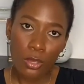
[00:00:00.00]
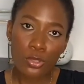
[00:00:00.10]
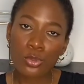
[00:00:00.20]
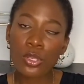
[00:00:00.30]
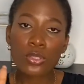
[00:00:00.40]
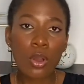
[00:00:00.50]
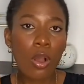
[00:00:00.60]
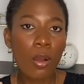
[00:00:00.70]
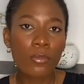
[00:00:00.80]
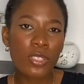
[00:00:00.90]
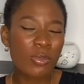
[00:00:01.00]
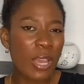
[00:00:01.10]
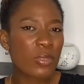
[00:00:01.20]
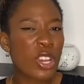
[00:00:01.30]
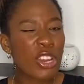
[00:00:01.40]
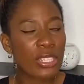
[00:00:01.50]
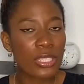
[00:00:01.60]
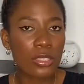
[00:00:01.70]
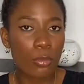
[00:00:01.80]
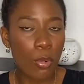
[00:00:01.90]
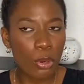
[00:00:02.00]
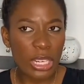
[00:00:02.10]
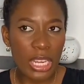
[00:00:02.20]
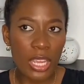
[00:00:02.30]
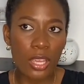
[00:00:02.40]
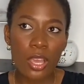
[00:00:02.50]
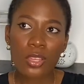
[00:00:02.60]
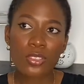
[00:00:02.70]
She'll just come sometimes early in the morning.